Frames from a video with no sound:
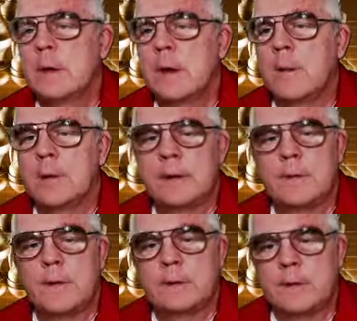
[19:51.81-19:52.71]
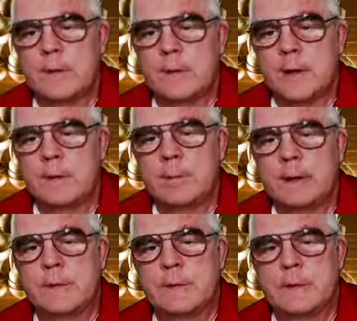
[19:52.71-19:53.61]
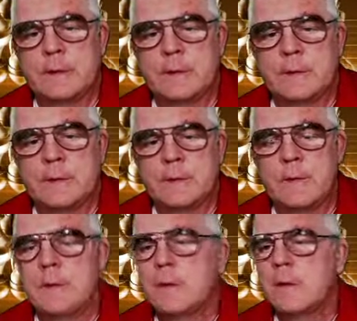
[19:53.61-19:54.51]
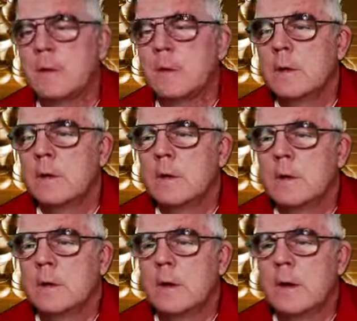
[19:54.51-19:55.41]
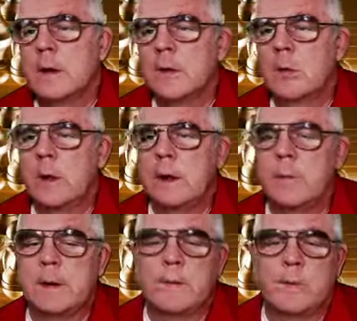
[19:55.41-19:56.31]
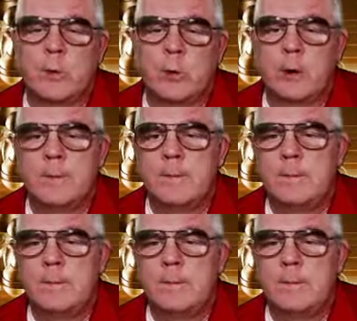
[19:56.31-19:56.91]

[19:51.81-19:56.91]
I believe I said then b6 and queen b4